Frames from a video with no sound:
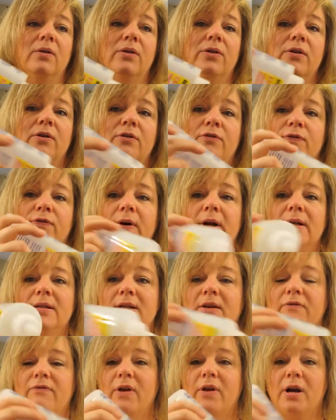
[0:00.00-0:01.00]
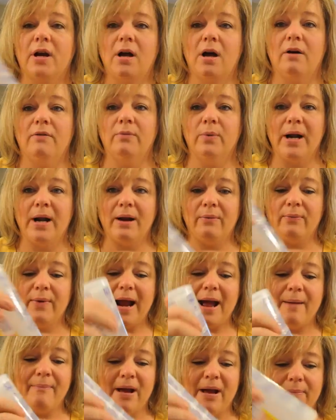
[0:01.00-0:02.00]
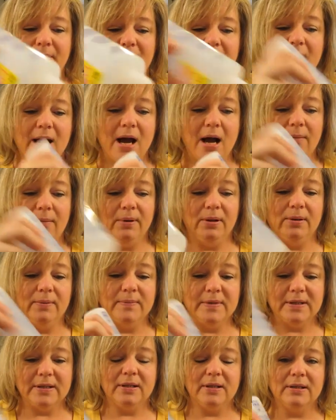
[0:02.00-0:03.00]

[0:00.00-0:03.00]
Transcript: The fronts of the cup when I wrap my mini albums,